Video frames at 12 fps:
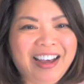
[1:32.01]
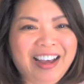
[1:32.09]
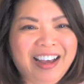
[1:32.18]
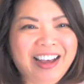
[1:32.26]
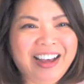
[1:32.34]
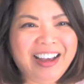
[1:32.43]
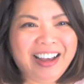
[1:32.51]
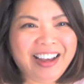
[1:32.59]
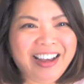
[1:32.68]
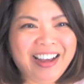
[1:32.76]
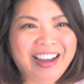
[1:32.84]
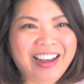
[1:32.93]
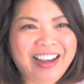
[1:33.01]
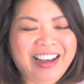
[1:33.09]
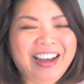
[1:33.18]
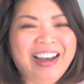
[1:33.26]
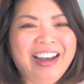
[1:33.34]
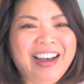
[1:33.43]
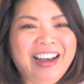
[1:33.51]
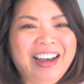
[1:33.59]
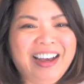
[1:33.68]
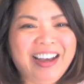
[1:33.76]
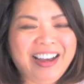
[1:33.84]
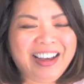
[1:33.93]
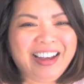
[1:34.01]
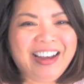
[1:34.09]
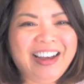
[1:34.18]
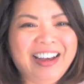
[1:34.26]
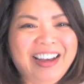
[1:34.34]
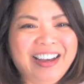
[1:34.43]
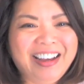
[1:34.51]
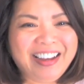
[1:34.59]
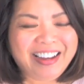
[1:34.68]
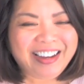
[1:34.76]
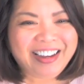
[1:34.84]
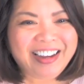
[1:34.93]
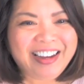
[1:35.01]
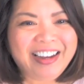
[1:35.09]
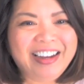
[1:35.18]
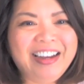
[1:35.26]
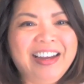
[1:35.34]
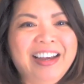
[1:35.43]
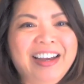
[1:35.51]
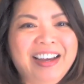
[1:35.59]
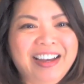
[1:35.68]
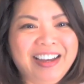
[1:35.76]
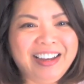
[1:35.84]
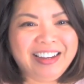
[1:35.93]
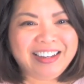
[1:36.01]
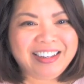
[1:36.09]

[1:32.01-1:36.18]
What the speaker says: (not speaking)